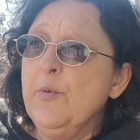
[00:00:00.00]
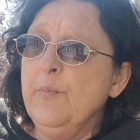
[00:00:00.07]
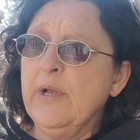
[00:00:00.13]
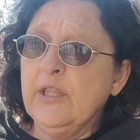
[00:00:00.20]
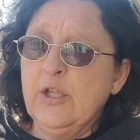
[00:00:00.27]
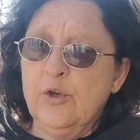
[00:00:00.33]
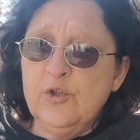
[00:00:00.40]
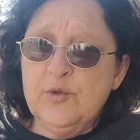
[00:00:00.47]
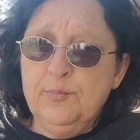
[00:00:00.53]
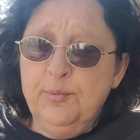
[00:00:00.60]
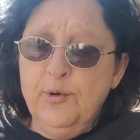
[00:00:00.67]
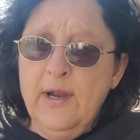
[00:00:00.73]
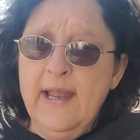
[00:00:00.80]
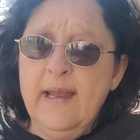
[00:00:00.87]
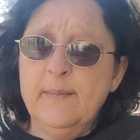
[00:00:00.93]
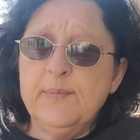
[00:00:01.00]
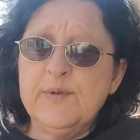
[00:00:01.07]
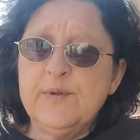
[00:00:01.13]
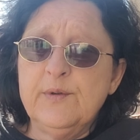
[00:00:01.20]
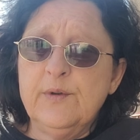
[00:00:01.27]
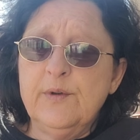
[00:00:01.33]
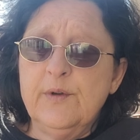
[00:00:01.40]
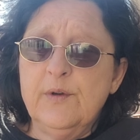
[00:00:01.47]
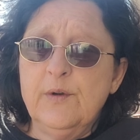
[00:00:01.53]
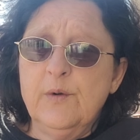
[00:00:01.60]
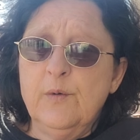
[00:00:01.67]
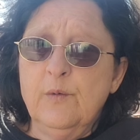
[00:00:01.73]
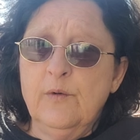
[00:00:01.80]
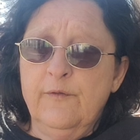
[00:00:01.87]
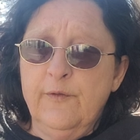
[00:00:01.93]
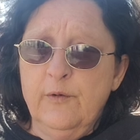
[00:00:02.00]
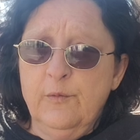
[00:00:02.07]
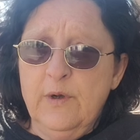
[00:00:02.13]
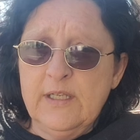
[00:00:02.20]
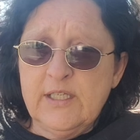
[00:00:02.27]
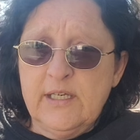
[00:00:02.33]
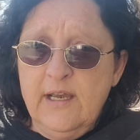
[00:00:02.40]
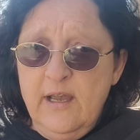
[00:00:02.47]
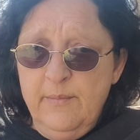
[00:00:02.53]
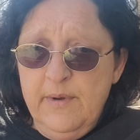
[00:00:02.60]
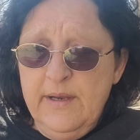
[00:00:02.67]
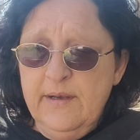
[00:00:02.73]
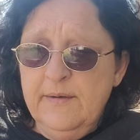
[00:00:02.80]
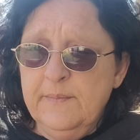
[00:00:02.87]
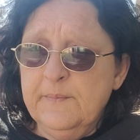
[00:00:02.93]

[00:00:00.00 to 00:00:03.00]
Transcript: But those preps were for what's coming.